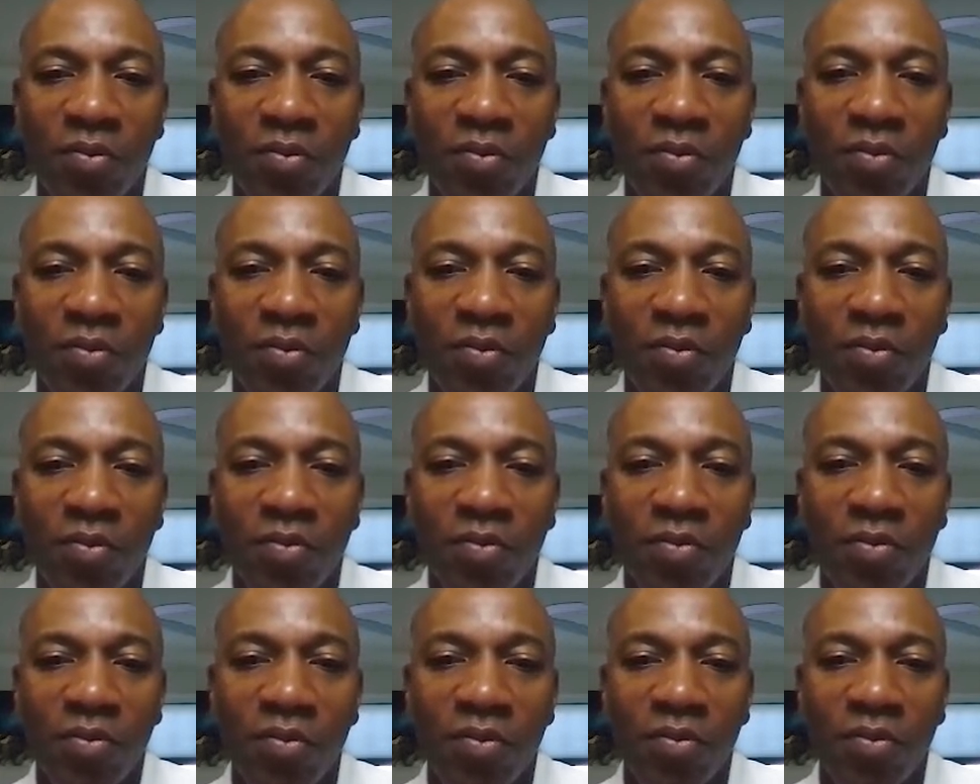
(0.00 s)

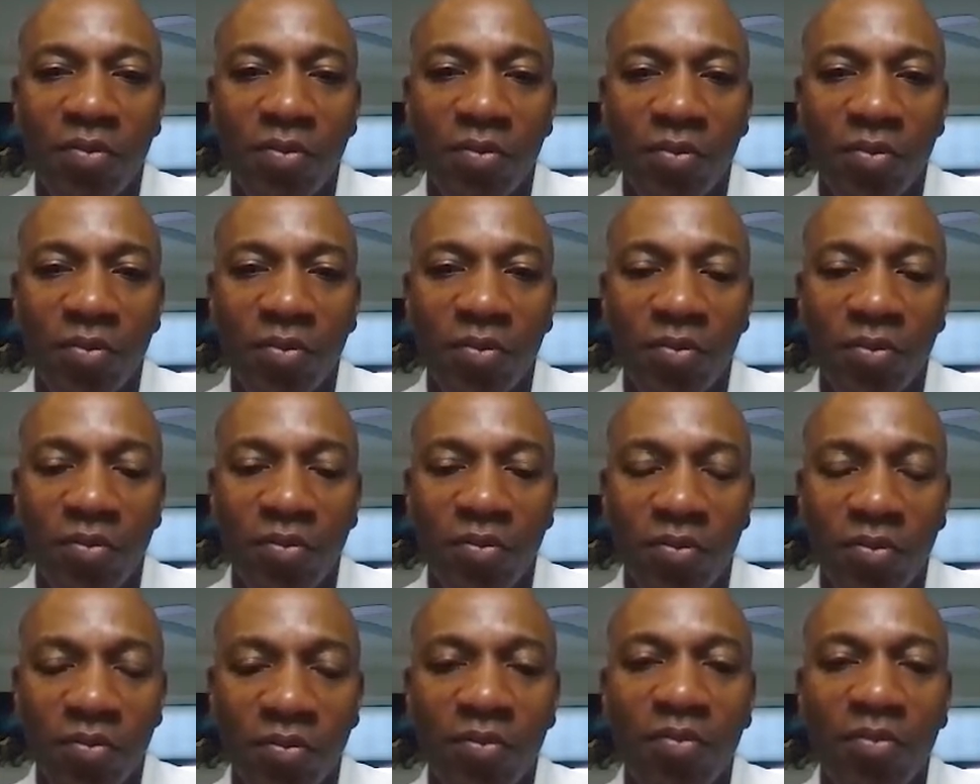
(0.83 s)

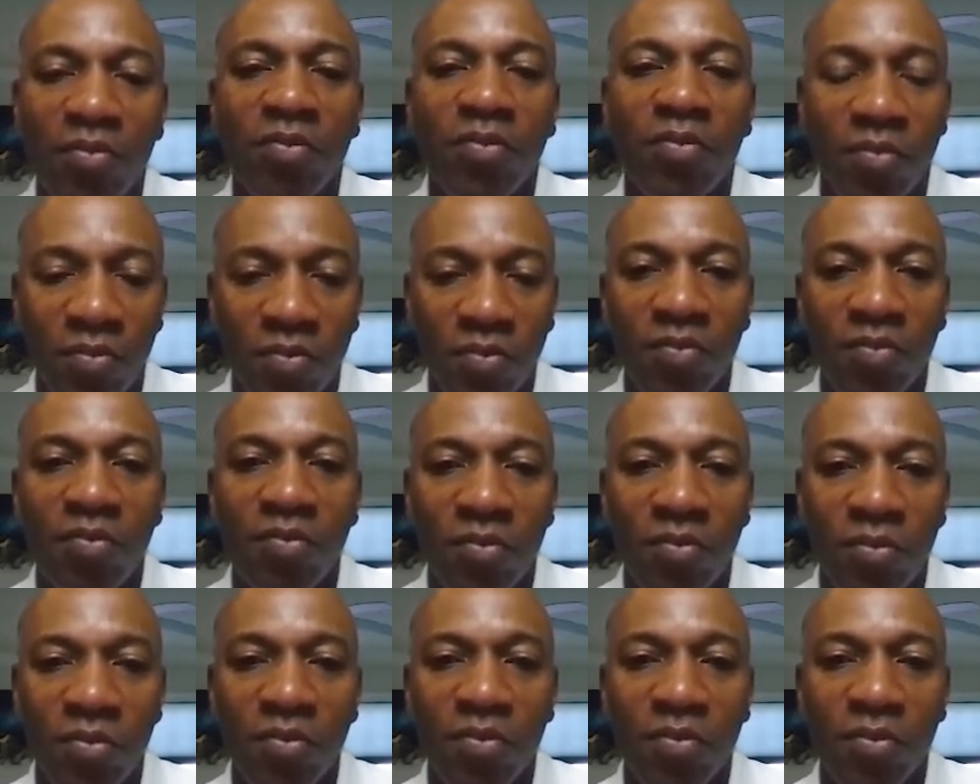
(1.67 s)

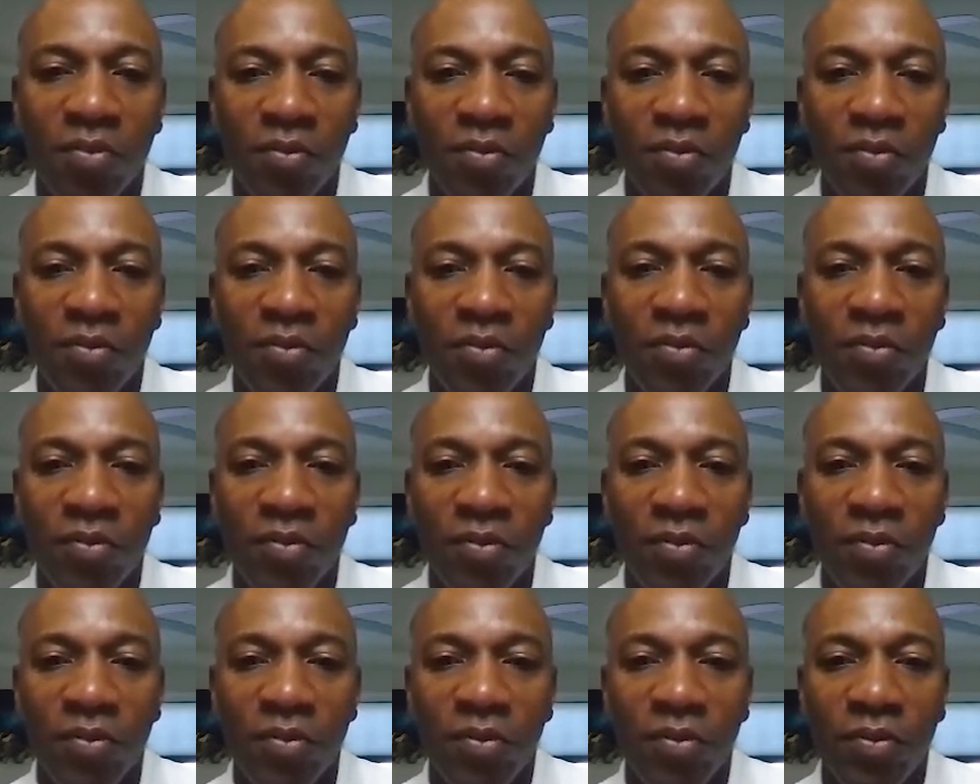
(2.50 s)

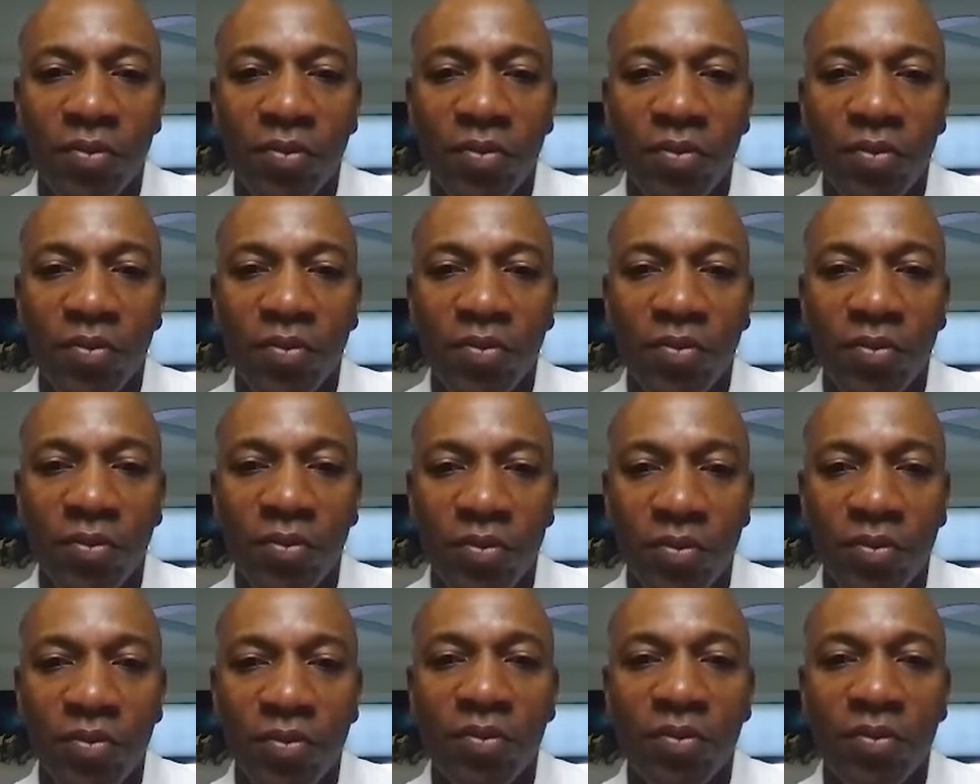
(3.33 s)

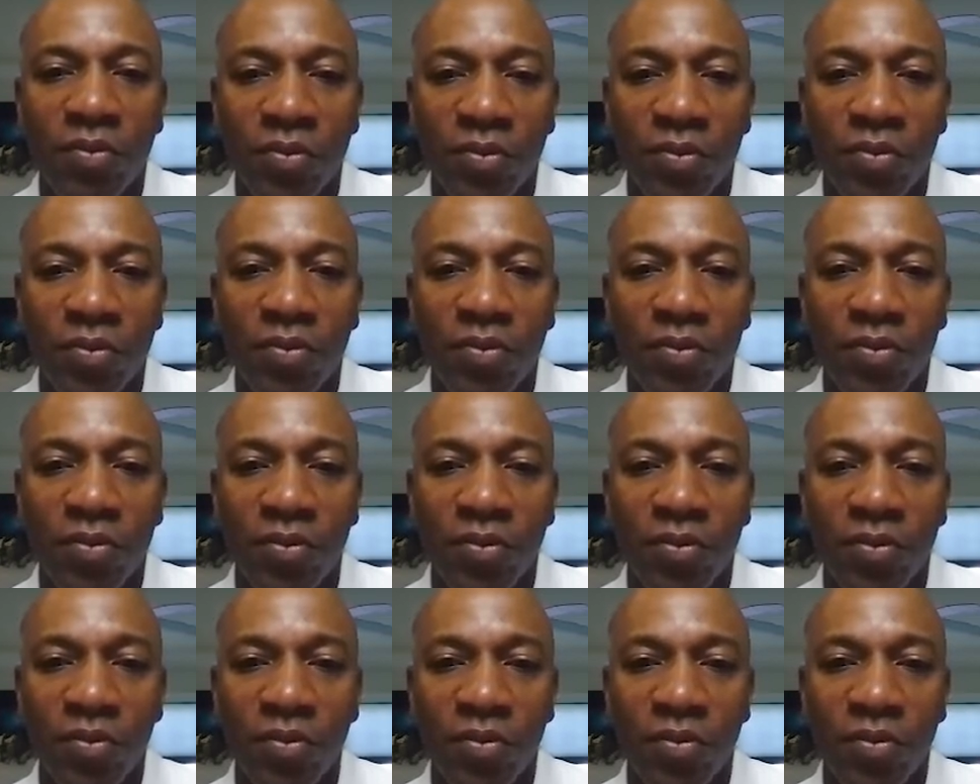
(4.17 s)
[no speech]